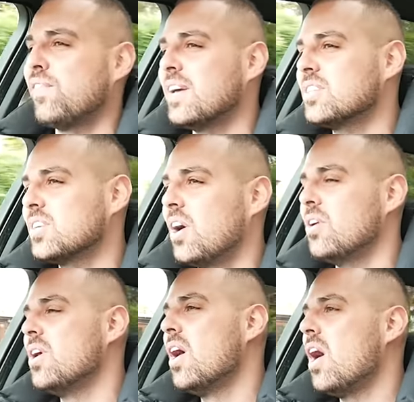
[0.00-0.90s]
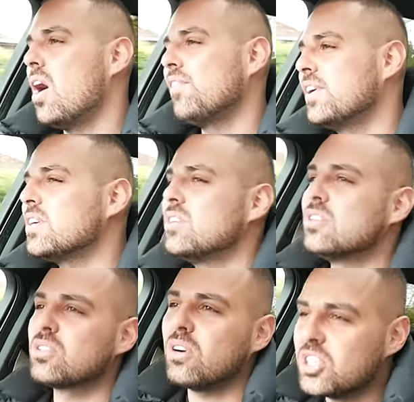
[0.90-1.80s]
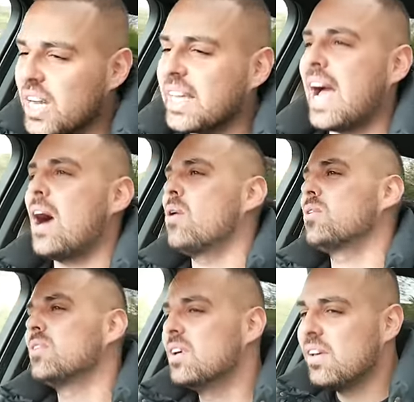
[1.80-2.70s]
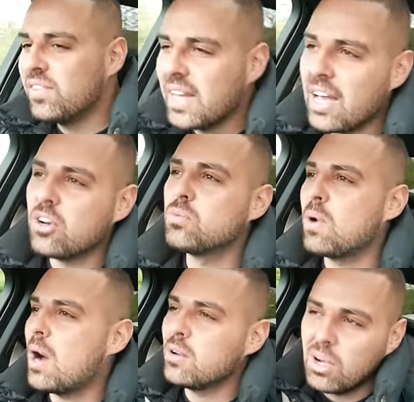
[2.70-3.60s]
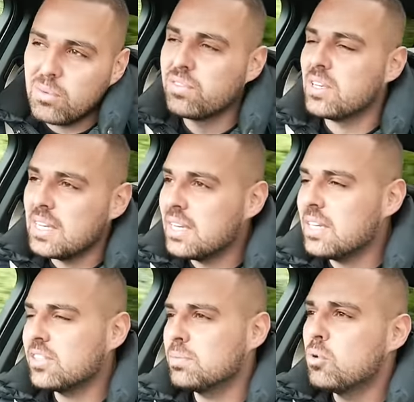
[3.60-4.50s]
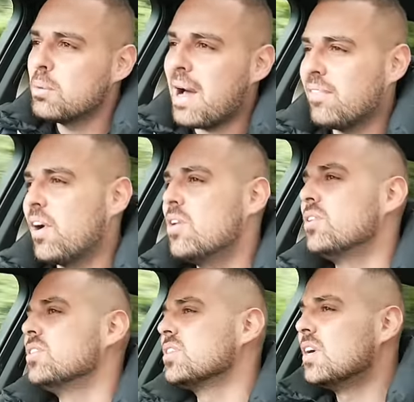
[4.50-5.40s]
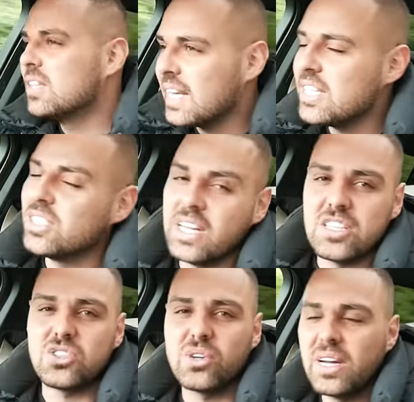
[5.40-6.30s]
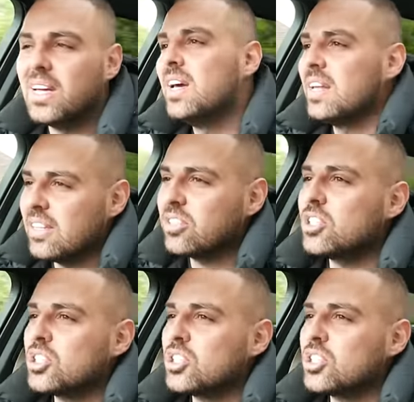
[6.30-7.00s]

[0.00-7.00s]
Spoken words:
think so. I think you just got to check it out. If you get a good one, like with a small amount of owners, decent history, there's a good